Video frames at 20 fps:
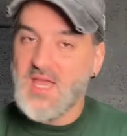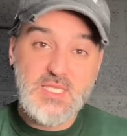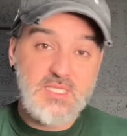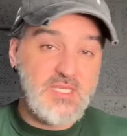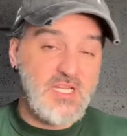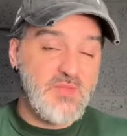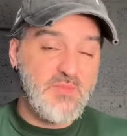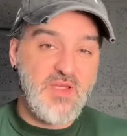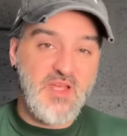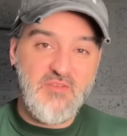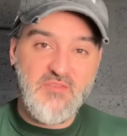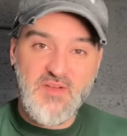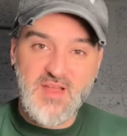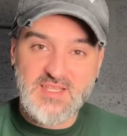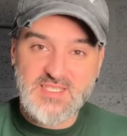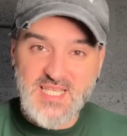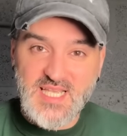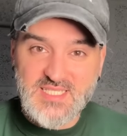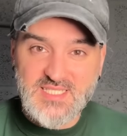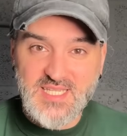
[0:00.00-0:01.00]
It's going to be a
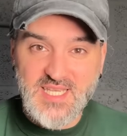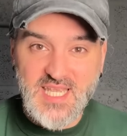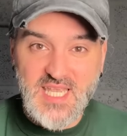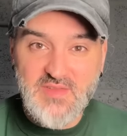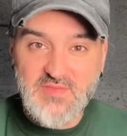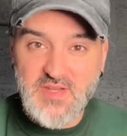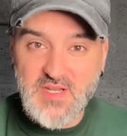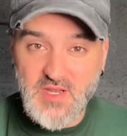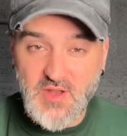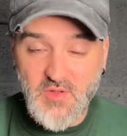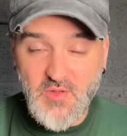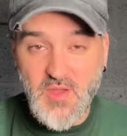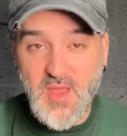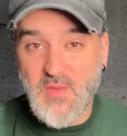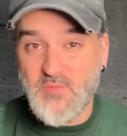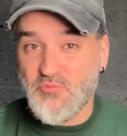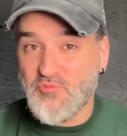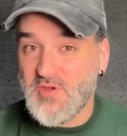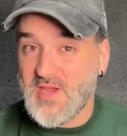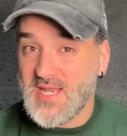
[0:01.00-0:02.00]
fantastic evening. And I
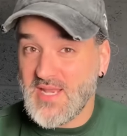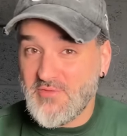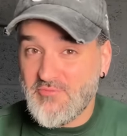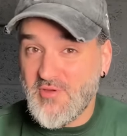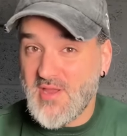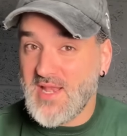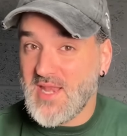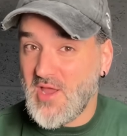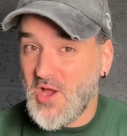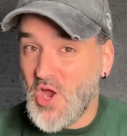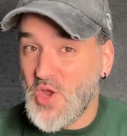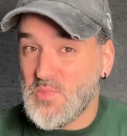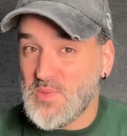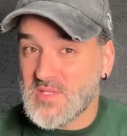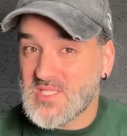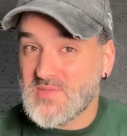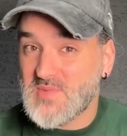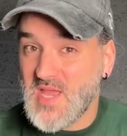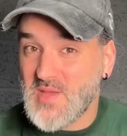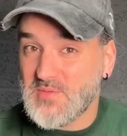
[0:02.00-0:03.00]
am really, really
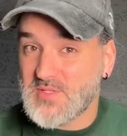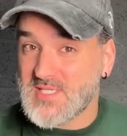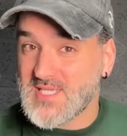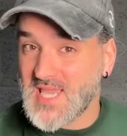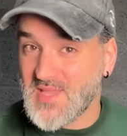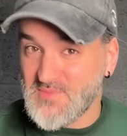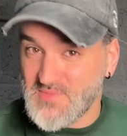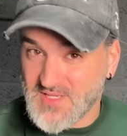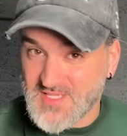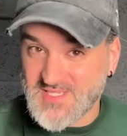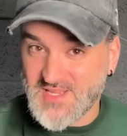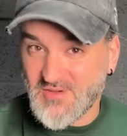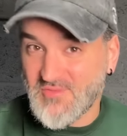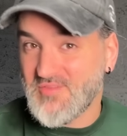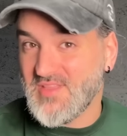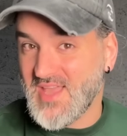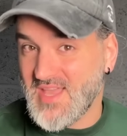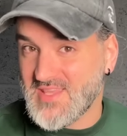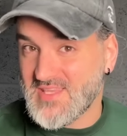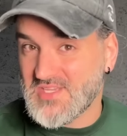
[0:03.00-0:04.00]
hoping to be able to get myself
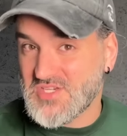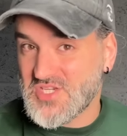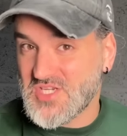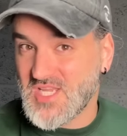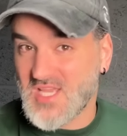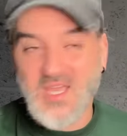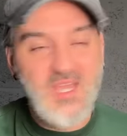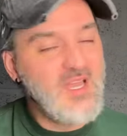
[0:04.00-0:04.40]
there this year.